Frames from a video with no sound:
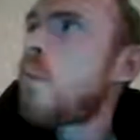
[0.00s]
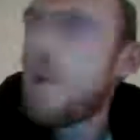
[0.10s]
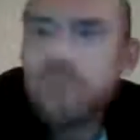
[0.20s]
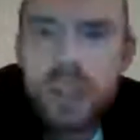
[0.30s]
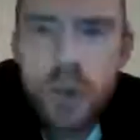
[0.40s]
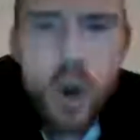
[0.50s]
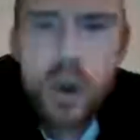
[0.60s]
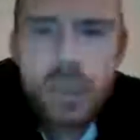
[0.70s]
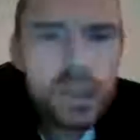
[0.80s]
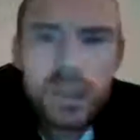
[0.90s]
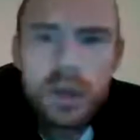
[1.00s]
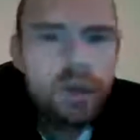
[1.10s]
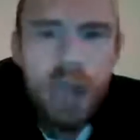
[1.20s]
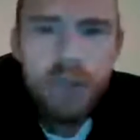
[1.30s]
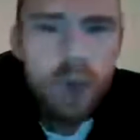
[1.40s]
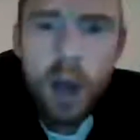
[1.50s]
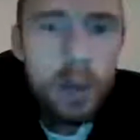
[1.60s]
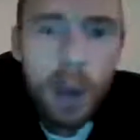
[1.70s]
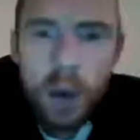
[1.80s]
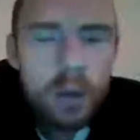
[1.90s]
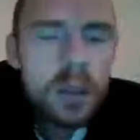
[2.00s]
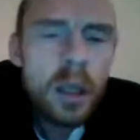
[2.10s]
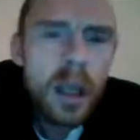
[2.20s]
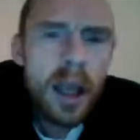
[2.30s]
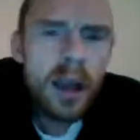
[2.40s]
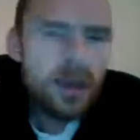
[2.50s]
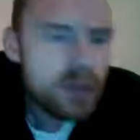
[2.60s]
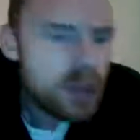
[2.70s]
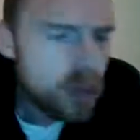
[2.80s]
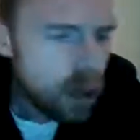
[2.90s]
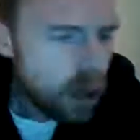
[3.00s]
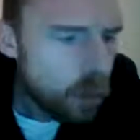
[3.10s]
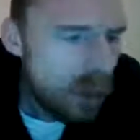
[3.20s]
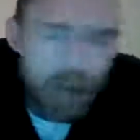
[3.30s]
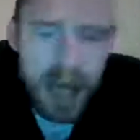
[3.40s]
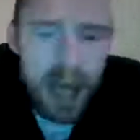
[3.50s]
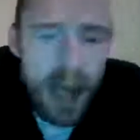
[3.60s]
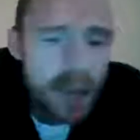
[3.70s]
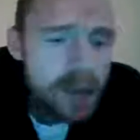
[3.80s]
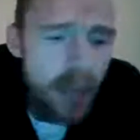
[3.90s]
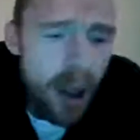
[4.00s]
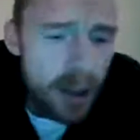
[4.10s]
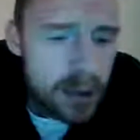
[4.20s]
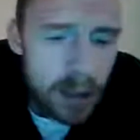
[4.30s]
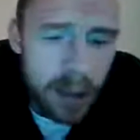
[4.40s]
resources they're even on about. And we realised that